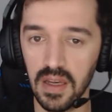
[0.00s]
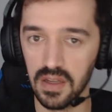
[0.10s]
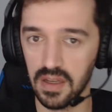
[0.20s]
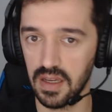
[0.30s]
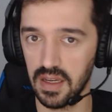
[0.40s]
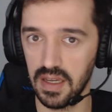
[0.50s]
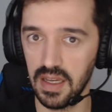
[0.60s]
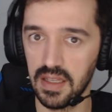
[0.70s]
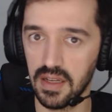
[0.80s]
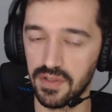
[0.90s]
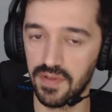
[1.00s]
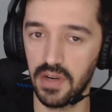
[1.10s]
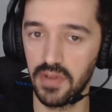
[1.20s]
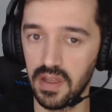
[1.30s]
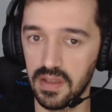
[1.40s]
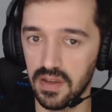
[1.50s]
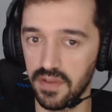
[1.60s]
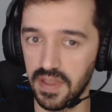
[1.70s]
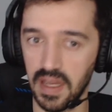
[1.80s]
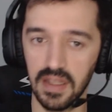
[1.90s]
Intel's variant
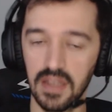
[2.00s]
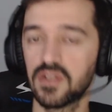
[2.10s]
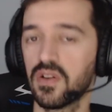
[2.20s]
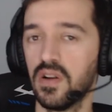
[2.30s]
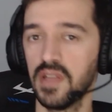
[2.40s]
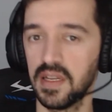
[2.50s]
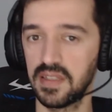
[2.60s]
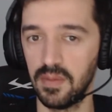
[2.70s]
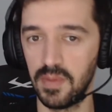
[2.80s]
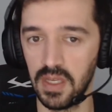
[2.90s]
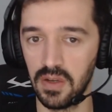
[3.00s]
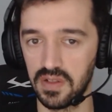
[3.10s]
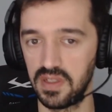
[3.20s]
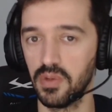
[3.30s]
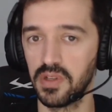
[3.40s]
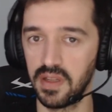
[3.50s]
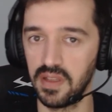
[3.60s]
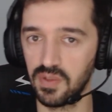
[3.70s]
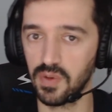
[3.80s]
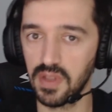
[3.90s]
of that is called SMT or
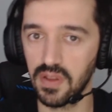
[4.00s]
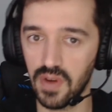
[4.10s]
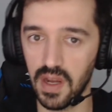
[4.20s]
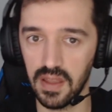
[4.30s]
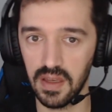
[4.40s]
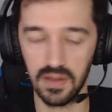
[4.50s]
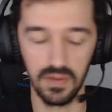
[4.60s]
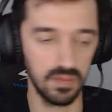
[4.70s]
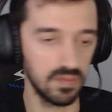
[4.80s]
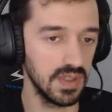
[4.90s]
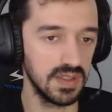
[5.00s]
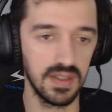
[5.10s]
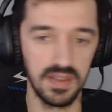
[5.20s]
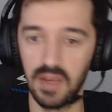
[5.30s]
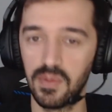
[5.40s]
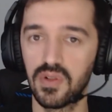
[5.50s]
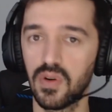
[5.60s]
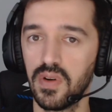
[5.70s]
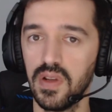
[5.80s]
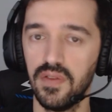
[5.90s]
simultaneous multithreading. It is the same
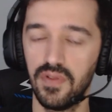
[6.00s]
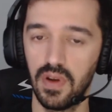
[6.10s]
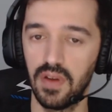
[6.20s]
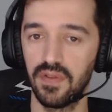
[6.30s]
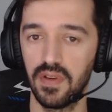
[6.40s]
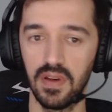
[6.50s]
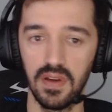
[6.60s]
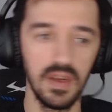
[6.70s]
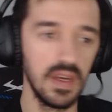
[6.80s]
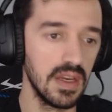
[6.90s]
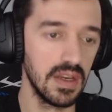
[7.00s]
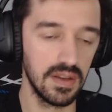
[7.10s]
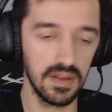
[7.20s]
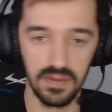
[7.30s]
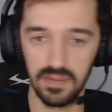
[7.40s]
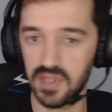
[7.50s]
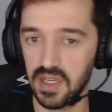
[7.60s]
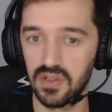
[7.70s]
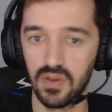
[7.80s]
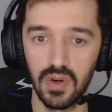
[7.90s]
story. If you have a
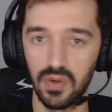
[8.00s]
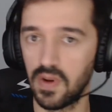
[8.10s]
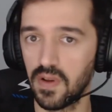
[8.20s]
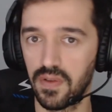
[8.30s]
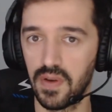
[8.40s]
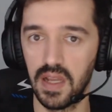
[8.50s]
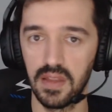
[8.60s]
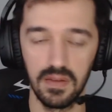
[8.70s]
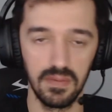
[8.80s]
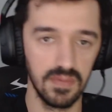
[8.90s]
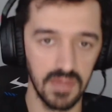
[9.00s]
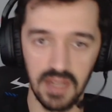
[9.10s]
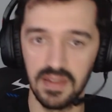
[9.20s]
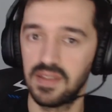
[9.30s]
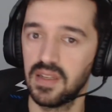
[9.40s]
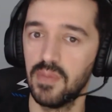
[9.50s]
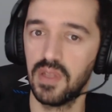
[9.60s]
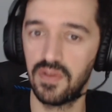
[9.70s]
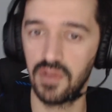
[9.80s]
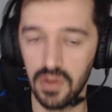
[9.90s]
6-core 12 thread, that's
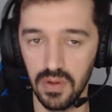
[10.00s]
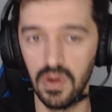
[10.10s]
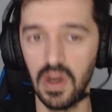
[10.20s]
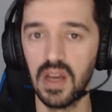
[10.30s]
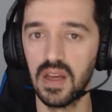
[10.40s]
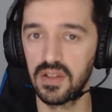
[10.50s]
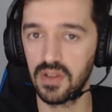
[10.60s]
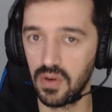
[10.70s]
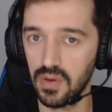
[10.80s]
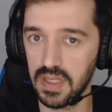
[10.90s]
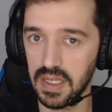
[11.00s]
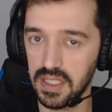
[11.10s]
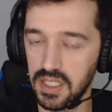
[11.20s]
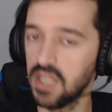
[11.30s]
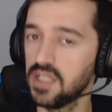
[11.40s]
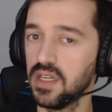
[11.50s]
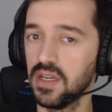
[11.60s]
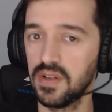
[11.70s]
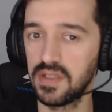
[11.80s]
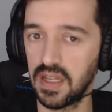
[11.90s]
SMT for you. So the change
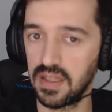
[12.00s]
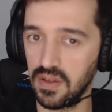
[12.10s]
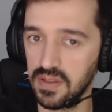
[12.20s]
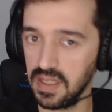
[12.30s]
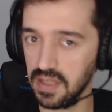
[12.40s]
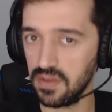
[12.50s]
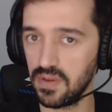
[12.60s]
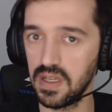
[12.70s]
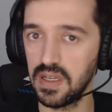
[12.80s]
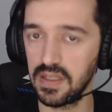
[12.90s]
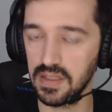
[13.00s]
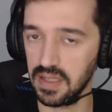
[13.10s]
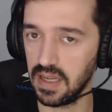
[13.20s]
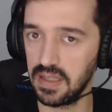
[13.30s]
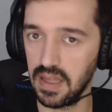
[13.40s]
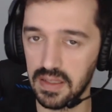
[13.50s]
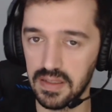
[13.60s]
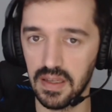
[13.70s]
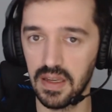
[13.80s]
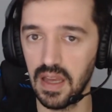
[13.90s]
here is that on Zen 3 it is said that
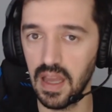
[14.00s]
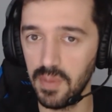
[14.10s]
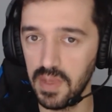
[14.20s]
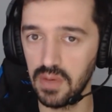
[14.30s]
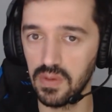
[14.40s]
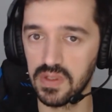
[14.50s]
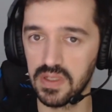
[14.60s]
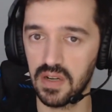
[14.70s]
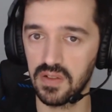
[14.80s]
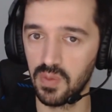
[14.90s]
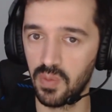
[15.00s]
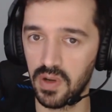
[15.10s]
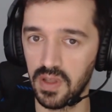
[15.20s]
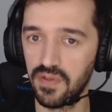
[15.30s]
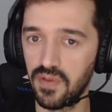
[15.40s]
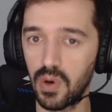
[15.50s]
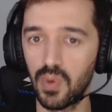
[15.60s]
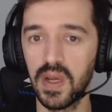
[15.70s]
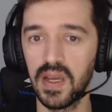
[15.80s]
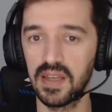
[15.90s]
AMD will start supporting
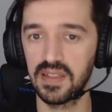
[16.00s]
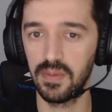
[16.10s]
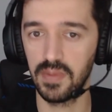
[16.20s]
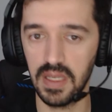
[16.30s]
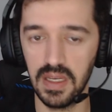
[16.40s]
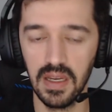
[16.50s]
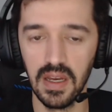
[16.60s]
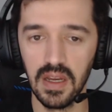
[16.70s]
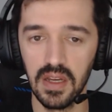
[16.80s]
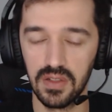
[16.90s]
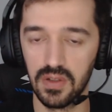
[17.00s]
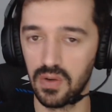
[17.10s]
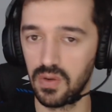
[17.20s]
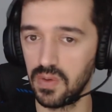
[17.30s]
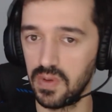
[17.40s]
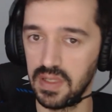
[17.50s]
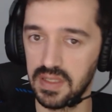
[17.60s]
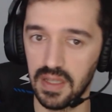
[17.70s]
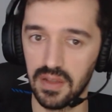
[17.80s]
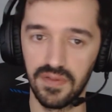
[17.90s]
4-way SMT. So
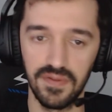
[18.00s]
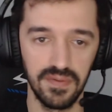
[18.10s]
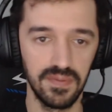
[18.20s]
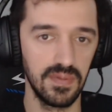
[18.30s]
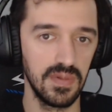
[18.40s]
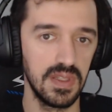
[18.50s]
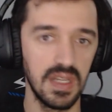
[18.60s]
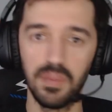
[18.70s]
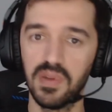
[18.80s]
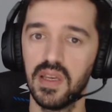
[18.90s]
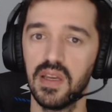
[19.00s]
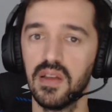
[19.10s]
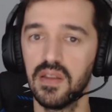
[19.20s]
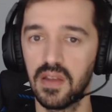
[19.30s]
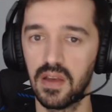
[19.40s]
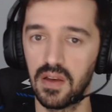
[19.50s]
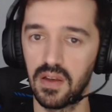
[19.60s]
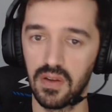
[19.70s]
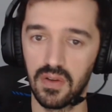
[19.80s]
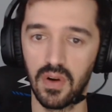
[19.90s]
instead of doubling
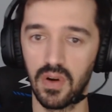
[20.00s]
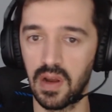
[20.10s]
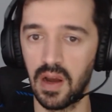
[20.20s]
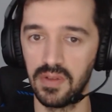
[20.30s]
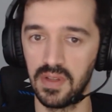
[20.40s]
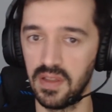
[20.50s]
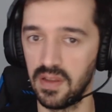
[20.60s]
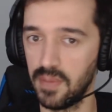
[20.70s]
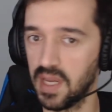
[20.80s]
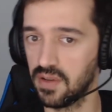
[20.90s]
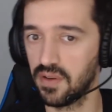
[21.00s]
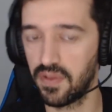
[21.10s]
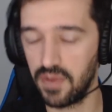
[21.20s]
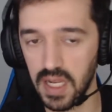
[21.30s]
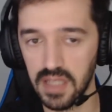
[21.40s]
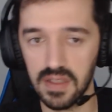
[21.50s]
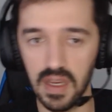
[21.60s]
the core count in the manner of threads,